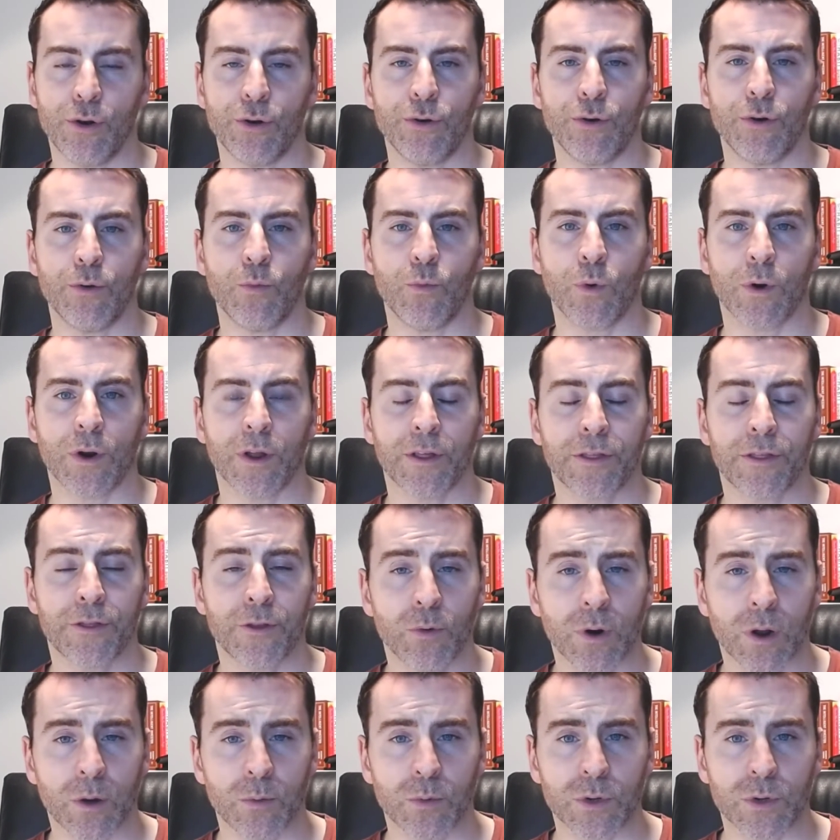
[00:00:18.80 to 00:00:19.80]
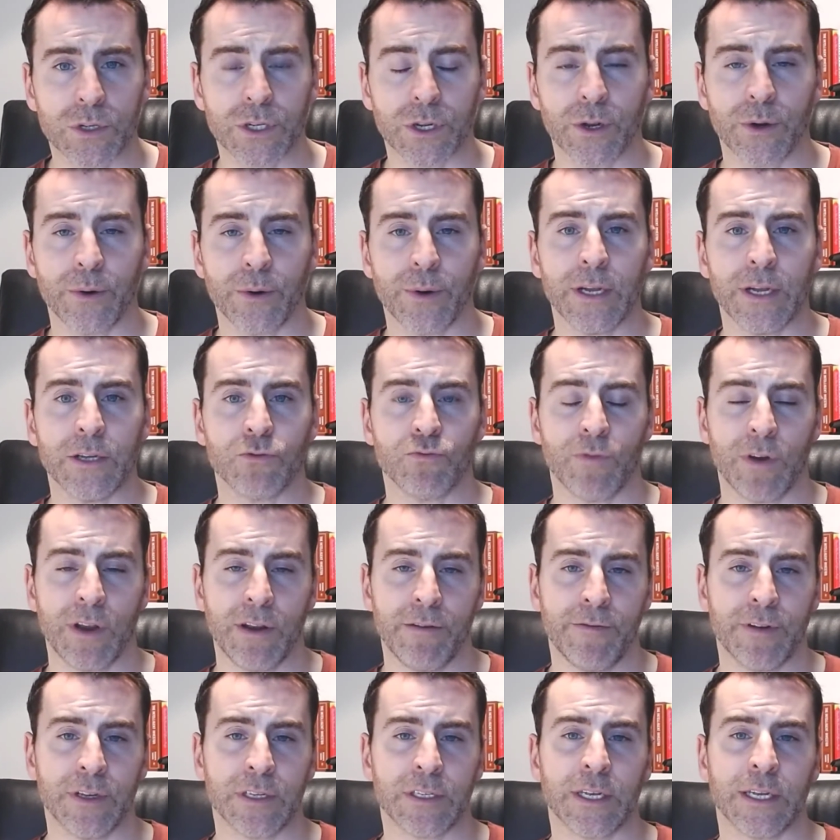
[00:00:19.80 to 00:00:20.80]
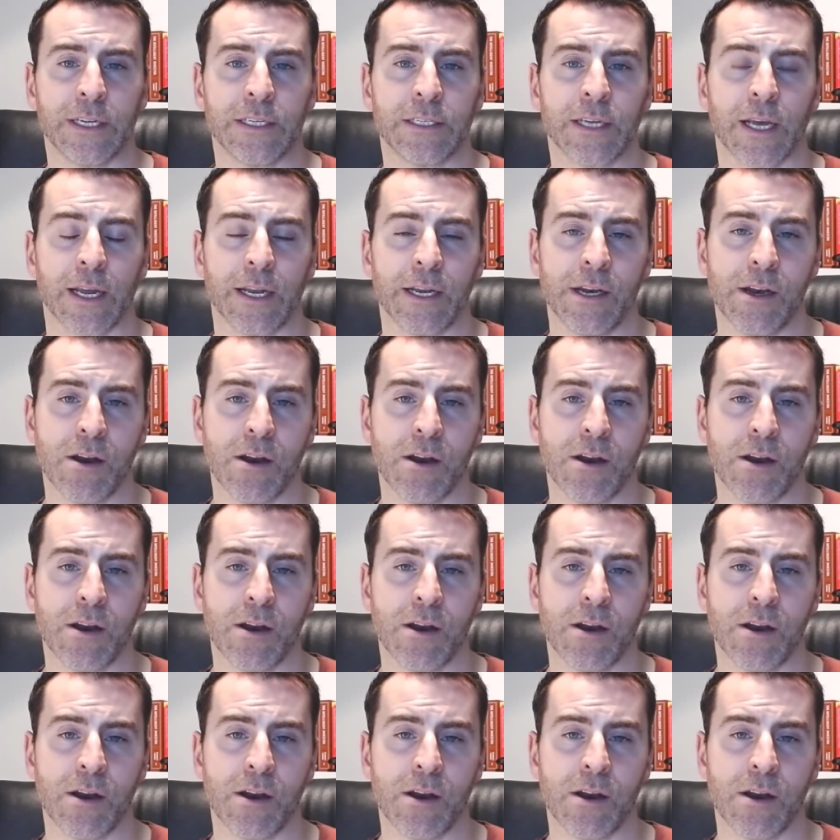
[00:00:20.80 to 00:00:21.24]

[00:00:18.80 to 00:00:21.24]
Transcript: What I thought I would do is revisit day